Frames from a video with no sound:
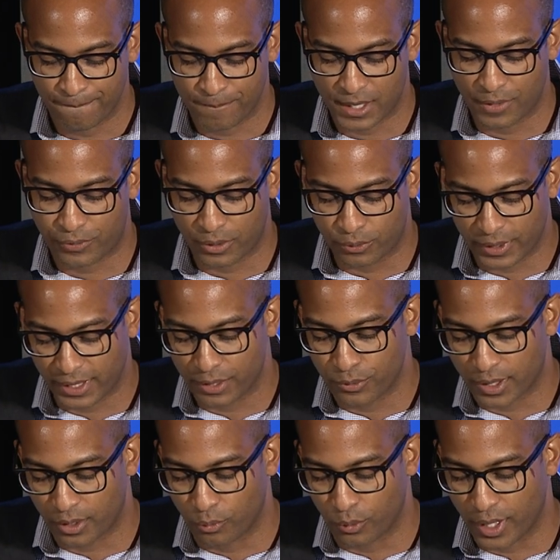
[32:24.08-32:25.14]
If we really
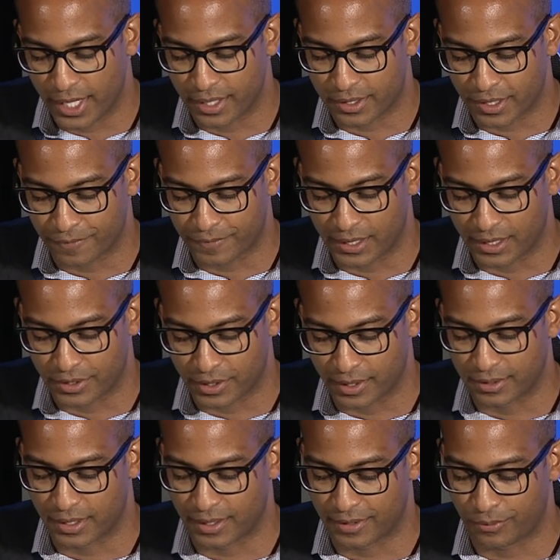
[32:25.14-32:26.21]
want to win and shift the
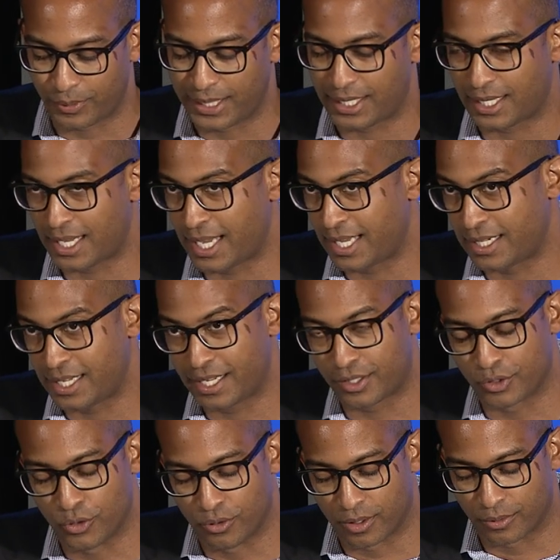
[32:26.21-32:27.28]
agenda, we can't
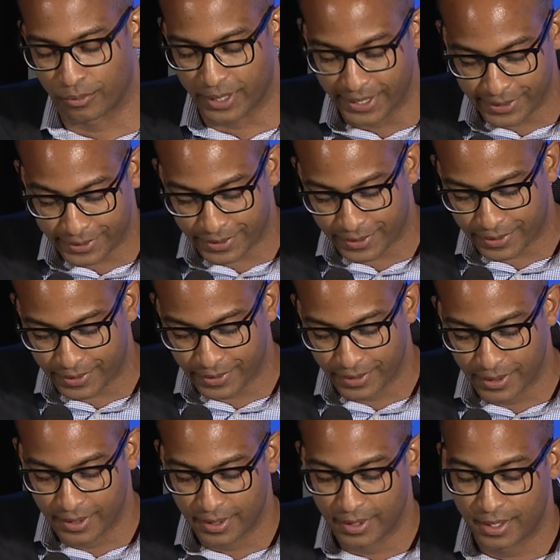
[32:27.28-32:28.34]
ignore race.
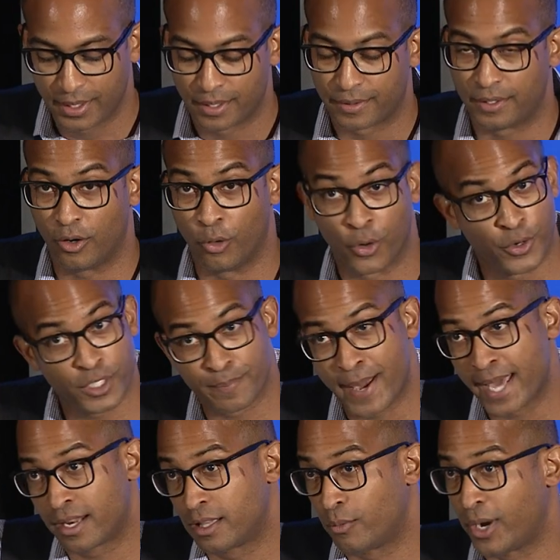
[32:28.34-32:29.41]
The orange
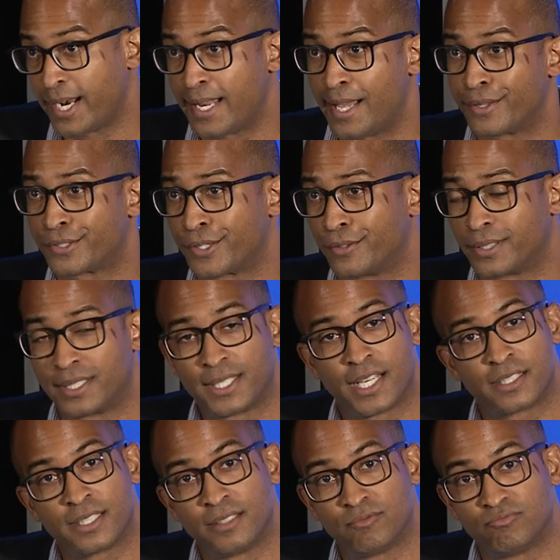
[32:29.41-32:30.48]
man in the White House certainly
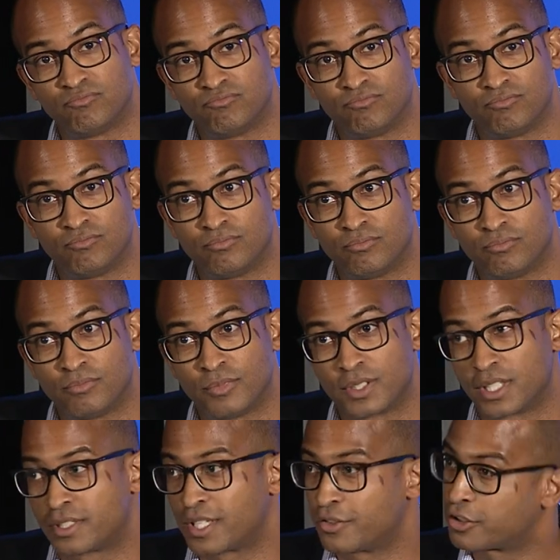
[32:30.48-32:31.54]
doesn't.
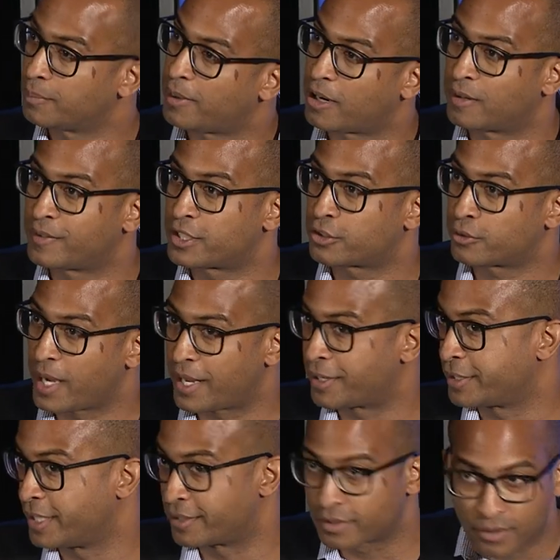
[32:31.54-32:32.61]
It's a central part of his
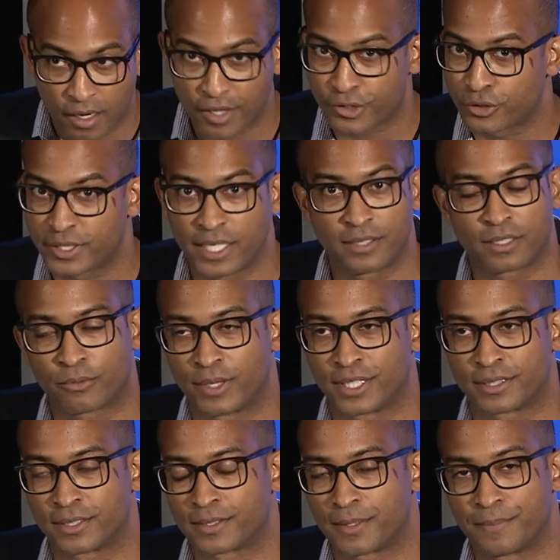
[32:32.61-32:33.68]
strategy. It's called strategic
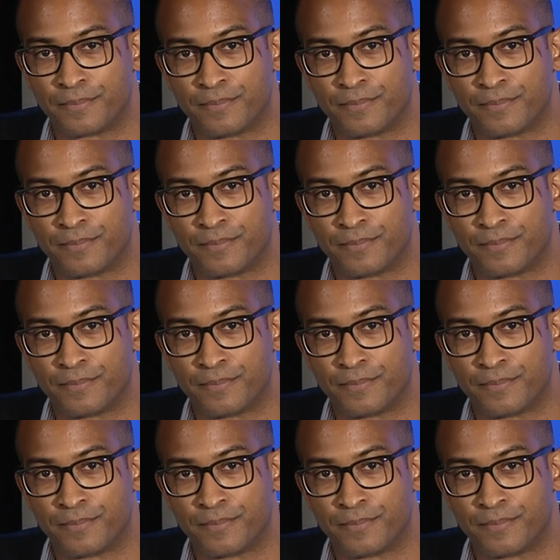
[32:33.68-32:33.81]
racism.